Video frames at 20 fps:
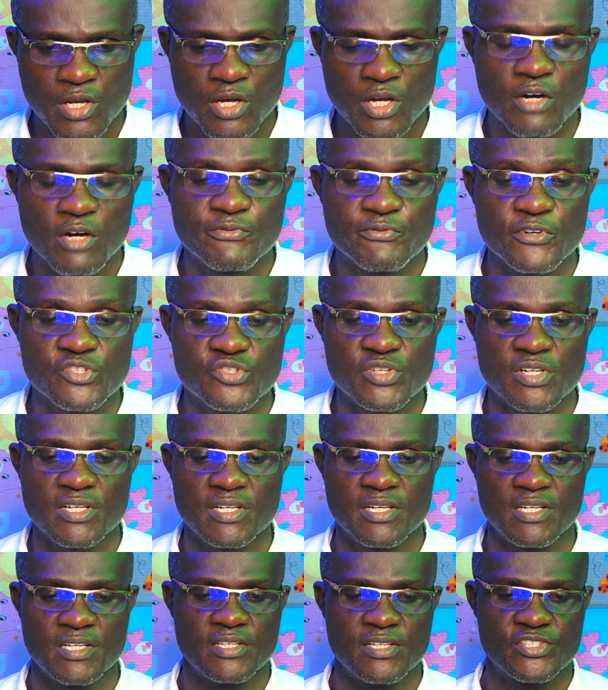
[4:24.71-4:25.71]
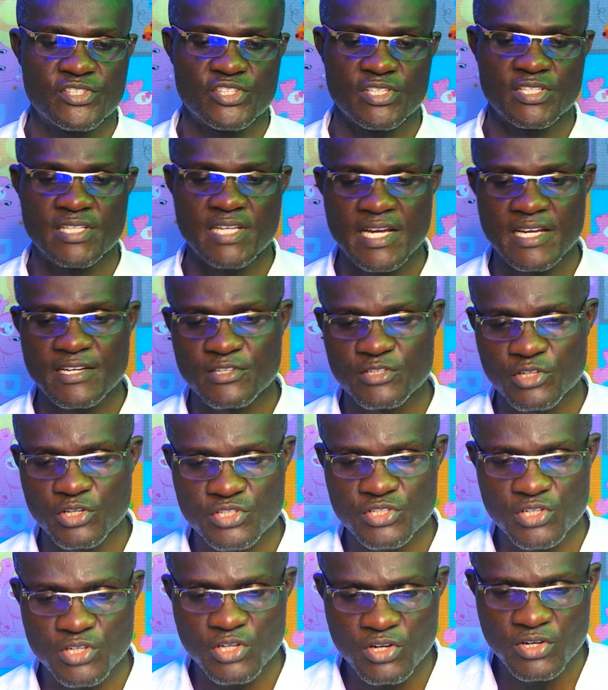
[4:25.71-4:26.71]
Unfortunately, she died
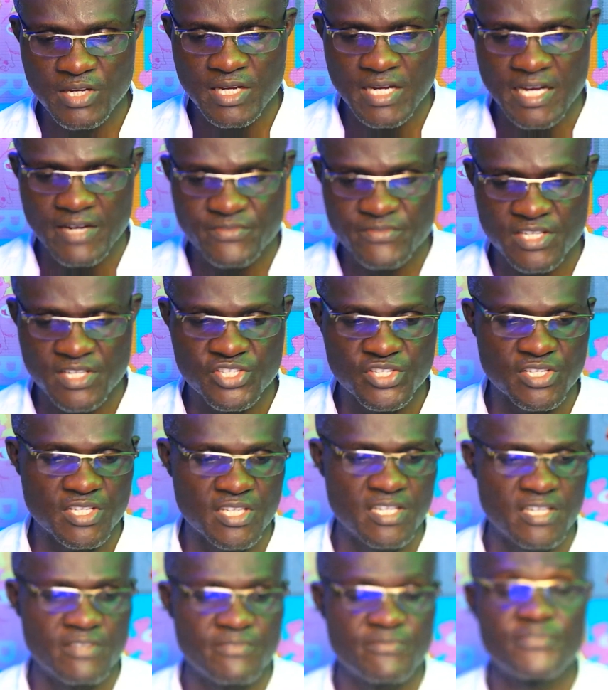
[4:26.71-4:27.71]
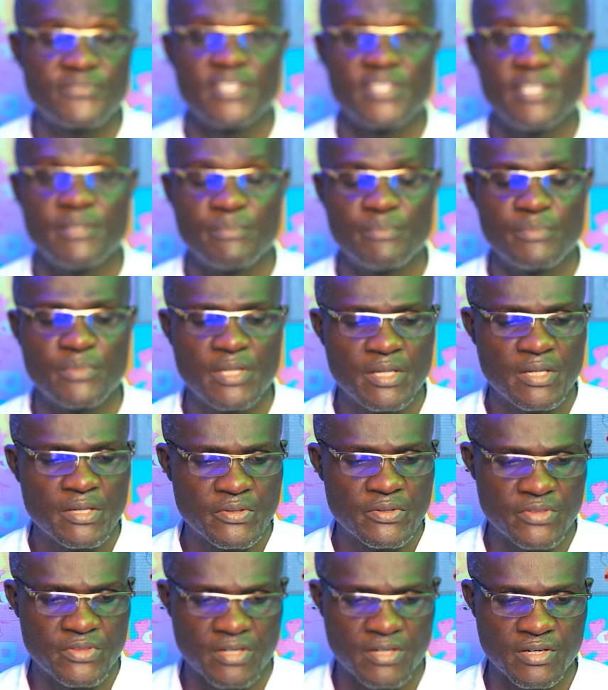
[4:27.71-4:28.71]
not long after she gave him
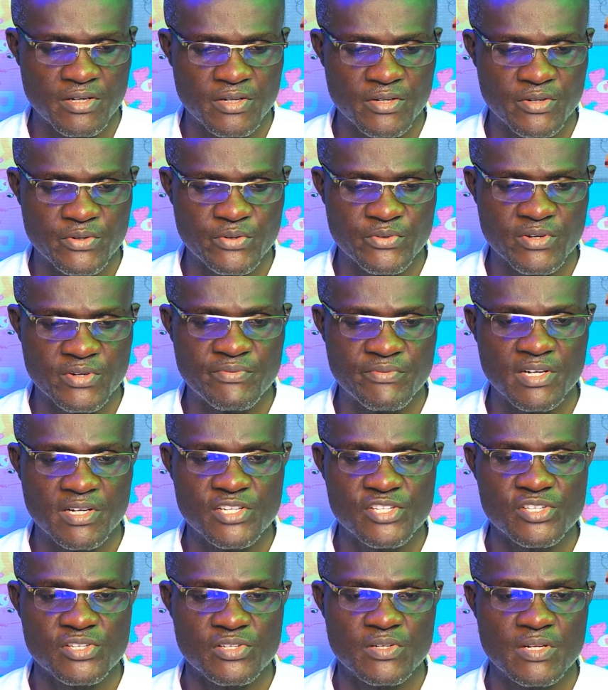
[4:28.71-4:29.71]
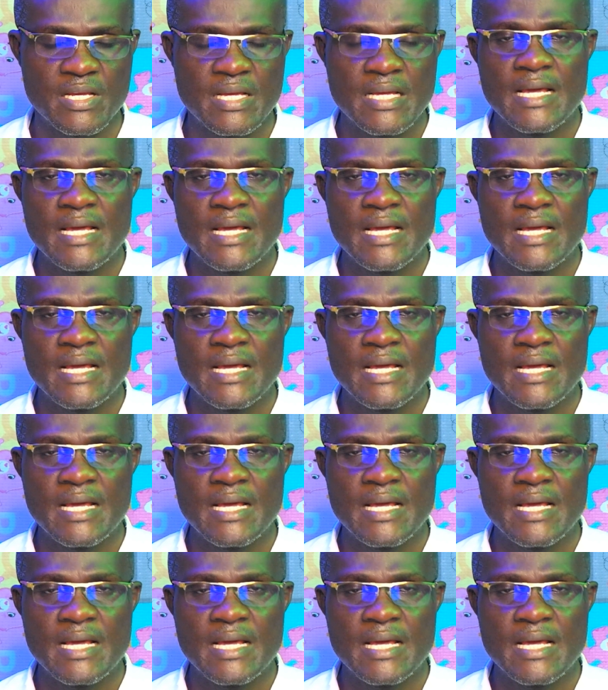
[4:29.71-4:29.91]
the revelation.